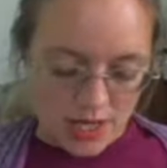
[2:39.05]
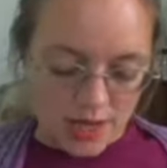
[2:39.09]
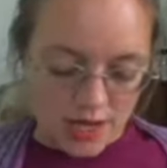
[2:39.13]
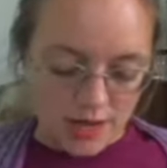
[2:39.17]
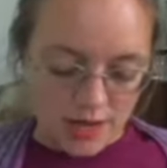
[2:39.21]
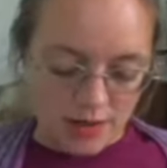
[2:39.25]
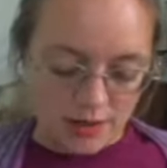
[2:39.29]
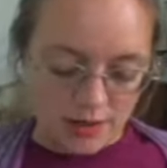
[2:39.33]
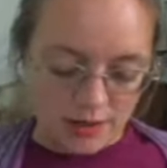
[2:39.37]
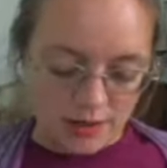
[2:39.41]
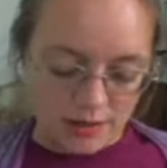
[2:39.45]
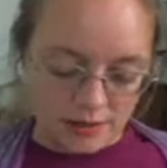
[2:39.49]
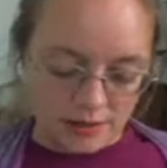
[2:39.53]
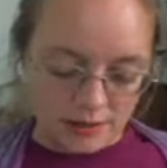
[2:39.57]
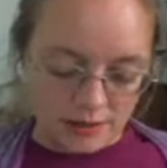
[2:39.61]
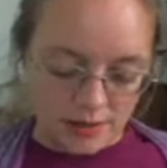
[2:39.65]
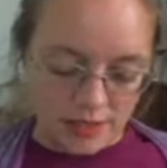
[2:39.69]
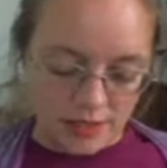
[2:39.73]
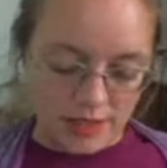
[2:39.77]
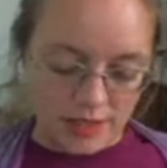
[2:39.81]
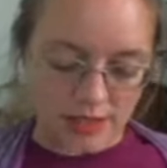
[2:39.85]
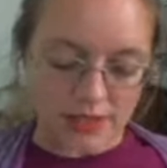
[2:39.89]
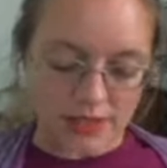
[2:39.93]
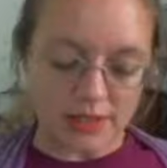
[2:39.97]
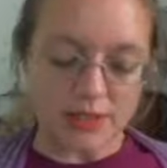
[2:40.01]
Um,
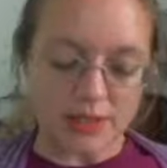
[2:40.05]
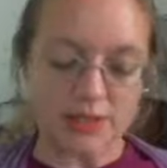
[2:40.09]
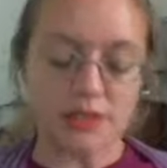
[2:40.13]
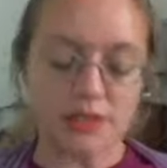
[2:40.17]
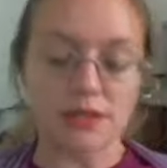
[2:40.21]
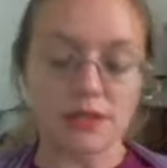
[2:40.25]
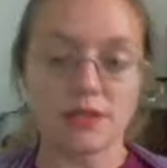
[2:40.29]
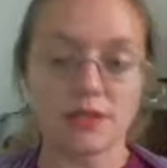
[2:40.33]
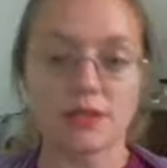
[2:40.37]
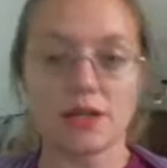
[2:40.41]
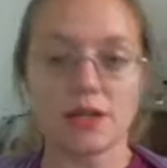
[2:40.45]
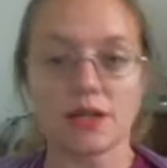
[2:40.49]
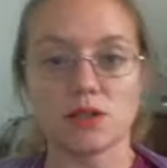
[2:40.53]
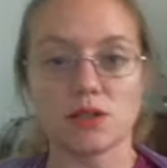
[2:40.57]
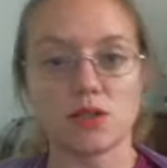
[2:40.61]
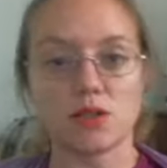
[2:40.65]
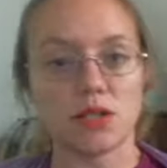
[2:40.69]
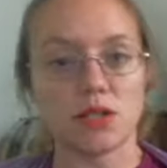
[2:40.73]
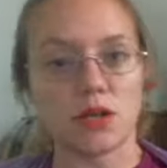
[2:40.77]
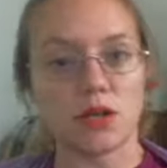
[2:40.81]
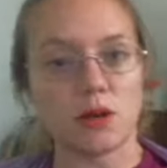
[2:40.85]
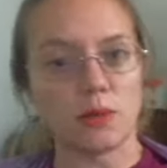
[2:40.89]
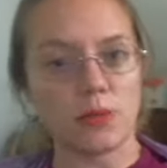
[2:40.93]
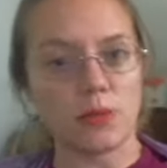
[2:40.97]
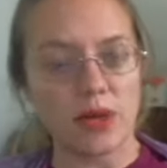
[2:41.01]
like I said, it is
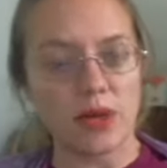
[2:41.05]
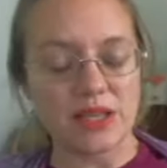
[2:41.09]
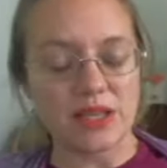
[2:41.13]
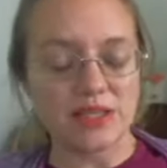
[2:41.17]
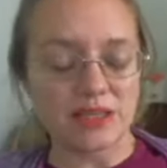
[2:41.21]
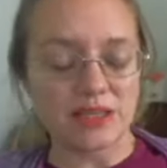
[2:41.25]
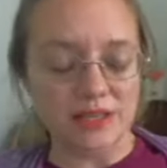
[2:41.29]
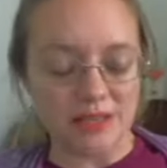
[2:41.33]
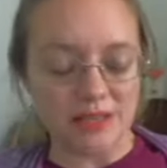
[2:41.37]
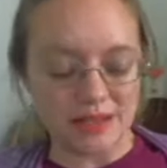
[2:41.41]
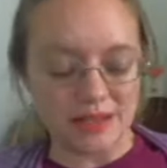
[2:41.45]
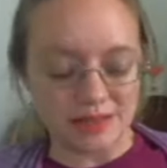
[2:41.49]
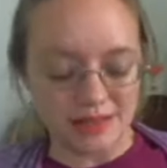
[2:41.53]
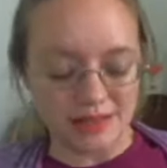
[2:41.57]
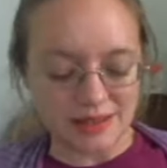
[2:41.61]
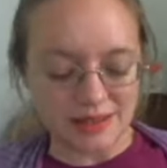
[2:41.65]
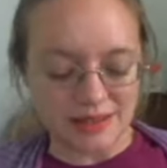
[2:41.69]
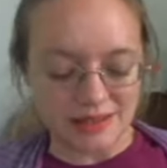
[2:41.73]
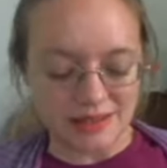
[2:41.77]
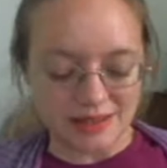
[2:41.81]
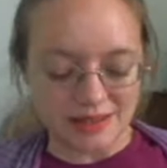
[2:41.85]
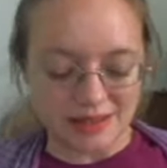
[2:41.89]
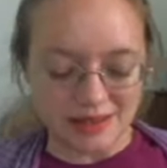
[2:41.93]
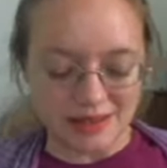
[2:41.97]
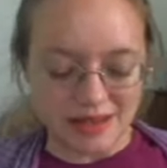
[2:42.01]
actually our best
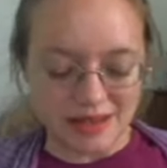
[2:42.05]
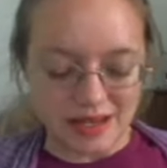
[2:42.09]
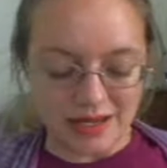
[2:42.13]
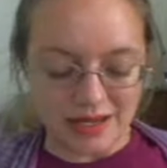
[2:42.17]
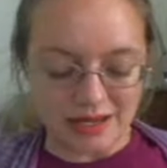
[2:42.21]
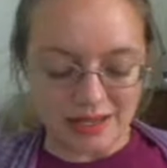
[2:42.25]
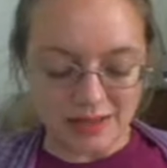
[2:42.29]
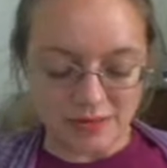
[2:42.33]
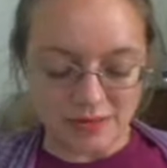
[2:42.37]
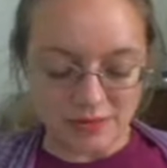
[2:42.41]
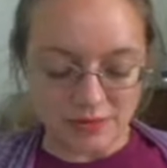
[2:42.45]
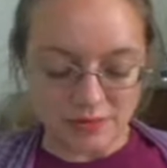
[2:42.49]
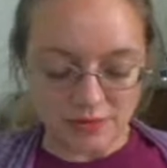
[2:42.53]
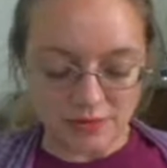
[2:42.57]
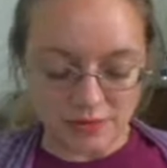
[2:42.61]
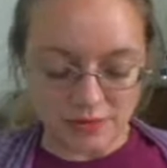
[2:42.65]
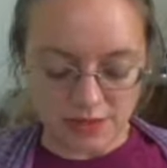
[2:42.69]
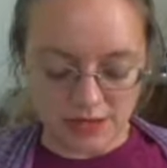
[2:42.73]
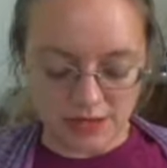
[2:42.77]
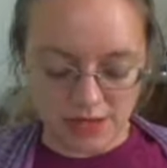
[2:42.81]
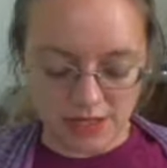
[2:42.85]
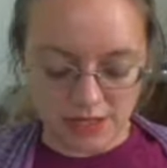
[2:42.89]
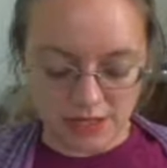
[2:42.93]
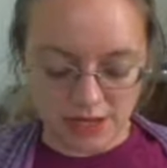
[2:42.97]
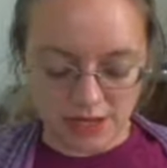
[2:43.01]
selling line of
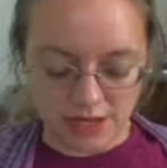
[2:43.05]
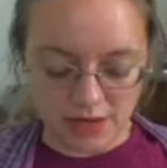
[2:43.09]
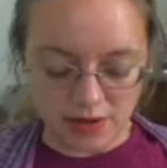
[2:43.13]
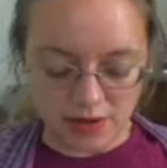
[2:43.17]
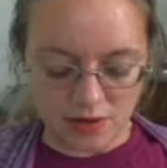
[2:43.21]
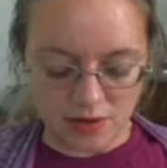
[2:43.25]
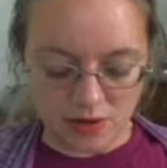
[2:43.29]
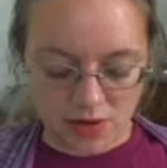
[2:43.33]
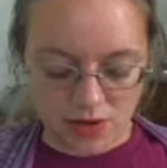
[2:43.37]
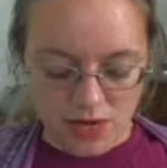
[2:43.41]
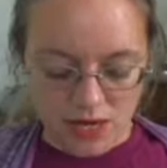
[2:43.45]
skincare.